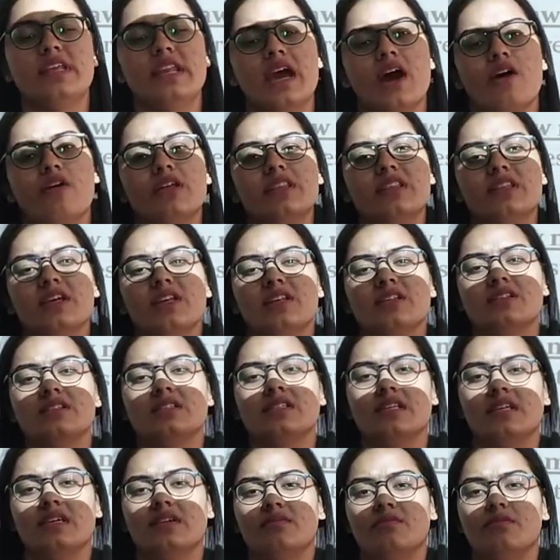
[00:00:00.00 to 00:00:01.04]
now and then
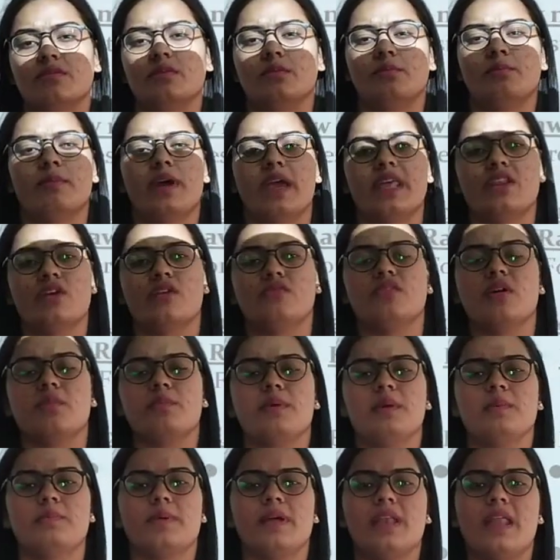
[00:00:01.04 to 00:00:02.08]
see many of the
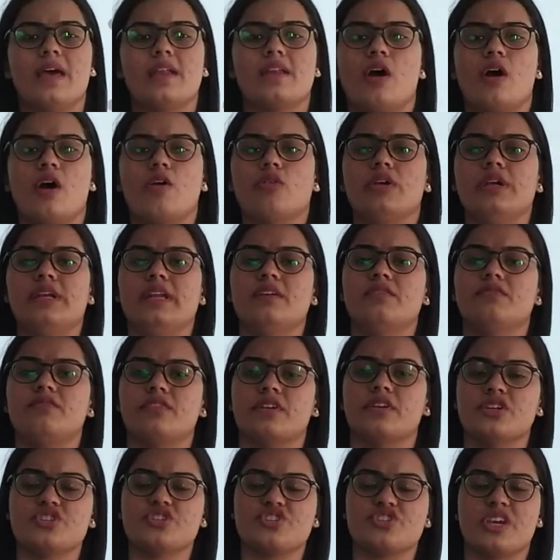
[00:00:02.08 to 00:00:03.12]
people are now eating
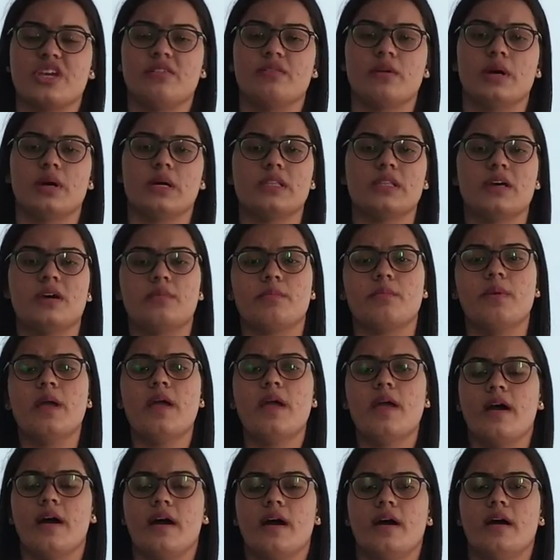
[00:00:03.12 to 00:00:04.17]
fish and other
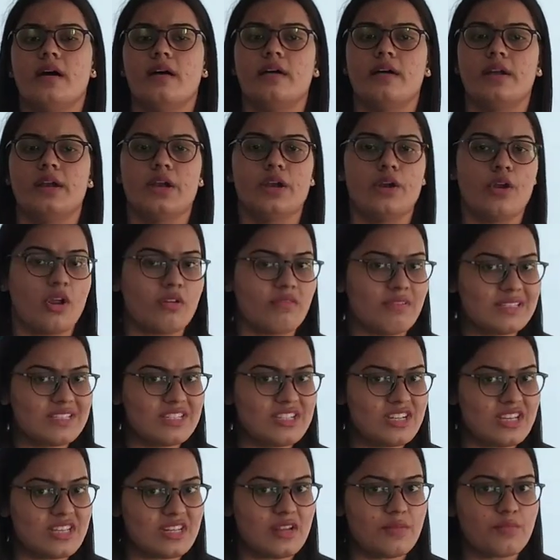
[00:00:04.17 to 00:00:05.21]

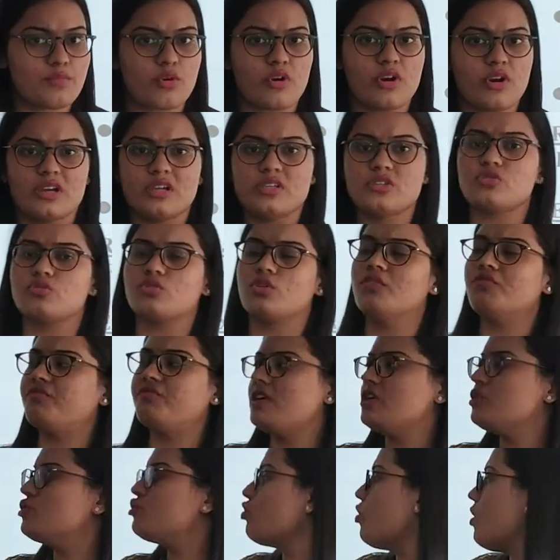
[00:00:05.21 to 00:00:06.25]
non-vegetarian products. So the fish